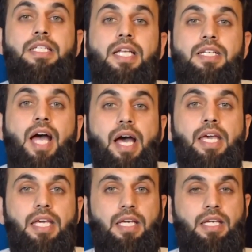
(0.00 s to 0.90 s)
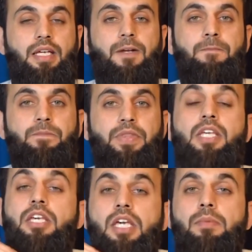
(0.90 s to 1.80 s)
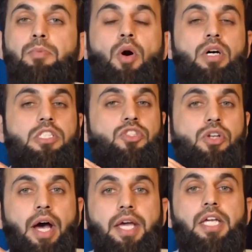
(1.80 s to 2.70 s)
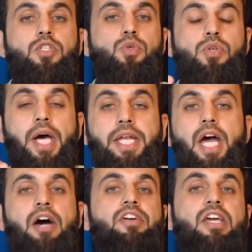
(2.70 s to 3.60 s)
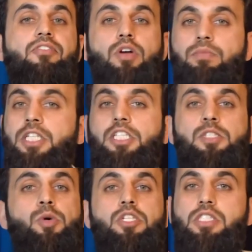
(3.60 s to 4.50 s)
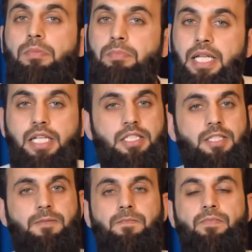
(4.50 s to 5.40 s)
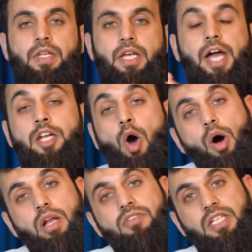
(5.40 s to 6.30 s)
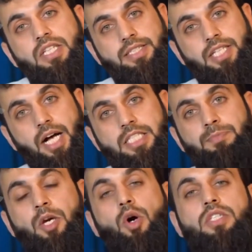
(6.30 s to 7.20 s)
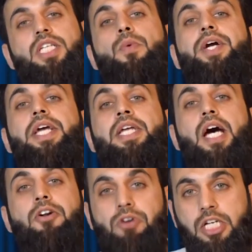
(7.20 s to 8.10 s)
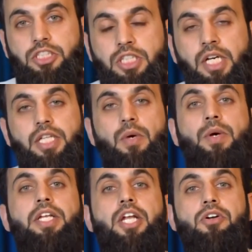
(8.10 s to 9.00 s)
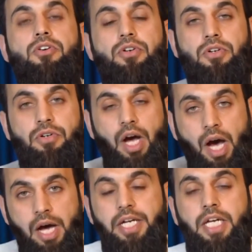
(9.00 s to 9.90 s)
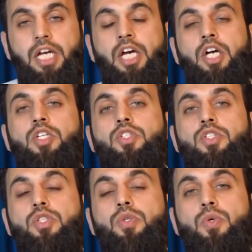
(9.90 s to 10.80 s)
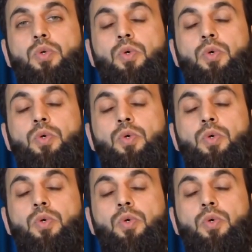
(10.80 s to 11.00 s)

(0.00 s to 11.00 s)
denying, keep on trying to run away from the responsibility. And all of the dajjals, because they were in a rush, they were in a hurry to